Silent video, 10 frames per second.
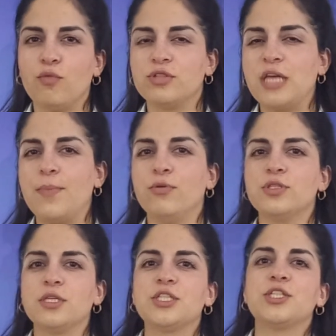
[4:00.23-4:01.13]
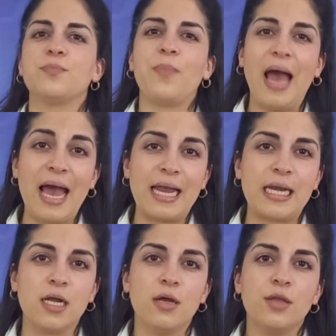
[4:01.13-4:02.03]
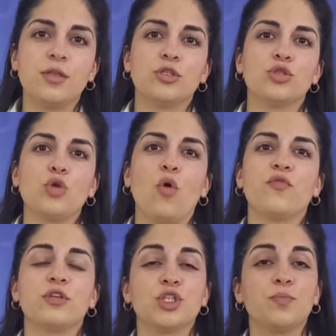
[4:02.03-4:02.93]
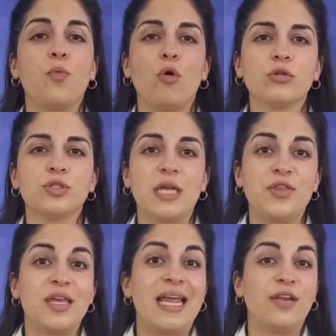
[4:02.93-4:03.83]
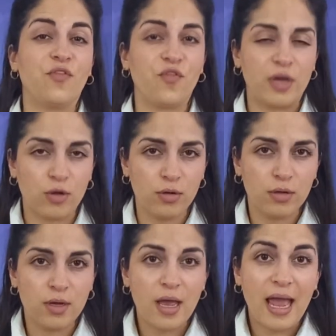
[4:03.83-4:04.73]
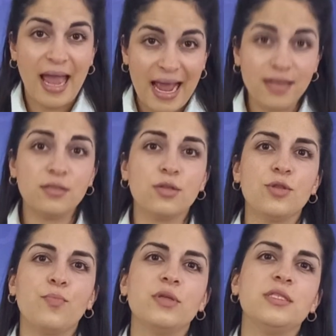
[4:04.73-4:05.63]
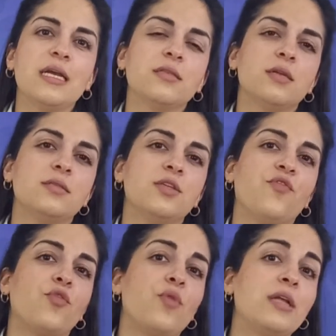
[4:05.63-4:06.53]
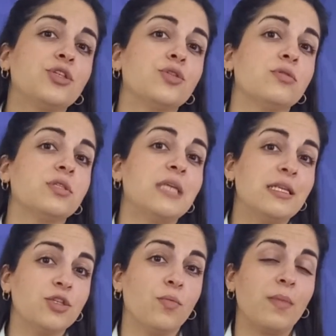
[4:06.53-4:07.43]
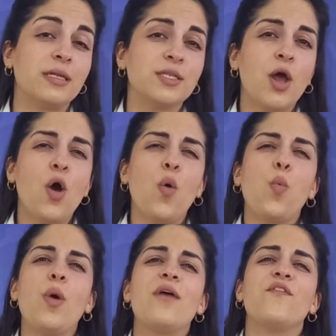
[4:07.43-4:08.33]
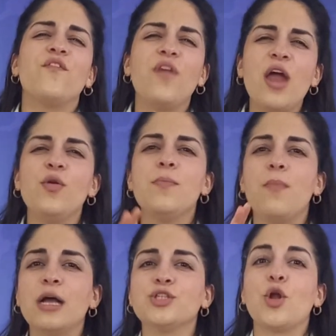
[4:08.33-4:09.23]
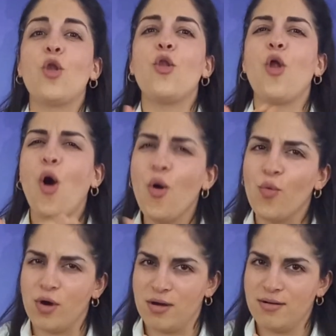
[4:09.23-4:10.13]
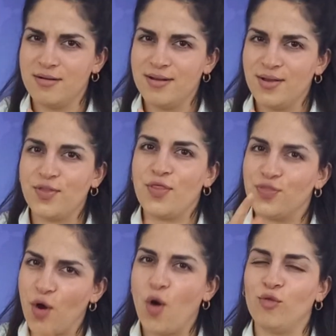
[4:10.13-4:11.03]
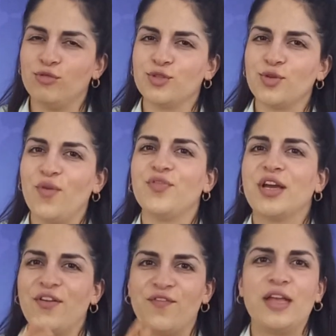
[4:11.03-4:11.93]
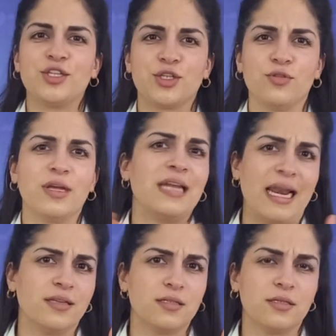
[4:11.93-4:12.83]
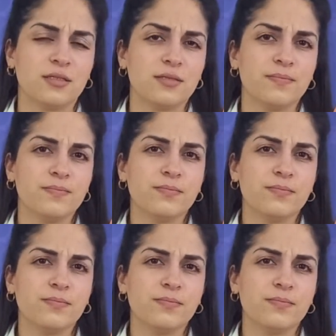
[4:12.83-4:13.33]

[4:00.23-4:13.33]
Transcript: was able to span the soft spots in the infill, and the predicted differential settlements were very much lower than those of the conventional analysis.